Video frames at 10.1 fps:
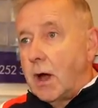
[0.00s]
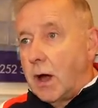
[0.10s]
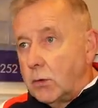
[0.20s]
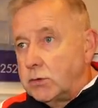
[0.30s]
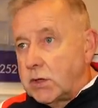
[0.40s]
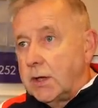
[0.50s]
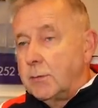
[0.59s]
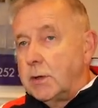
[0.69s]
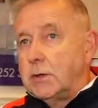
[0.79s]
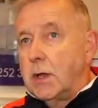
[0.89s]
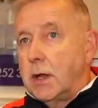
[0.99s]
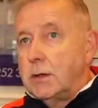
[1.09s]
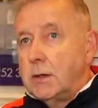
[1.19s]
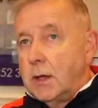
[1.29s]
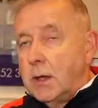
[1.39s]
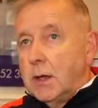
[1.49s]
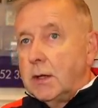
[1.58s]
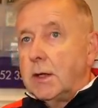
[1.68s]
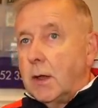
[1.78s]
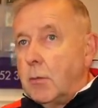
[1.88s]
own team, and
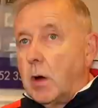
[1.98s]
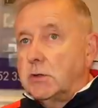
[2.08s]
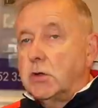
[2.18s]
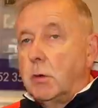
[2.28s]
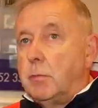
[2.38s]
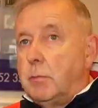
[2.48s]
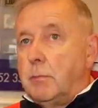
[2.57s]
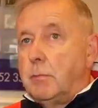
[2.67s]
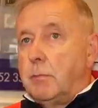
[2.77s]
you know, my job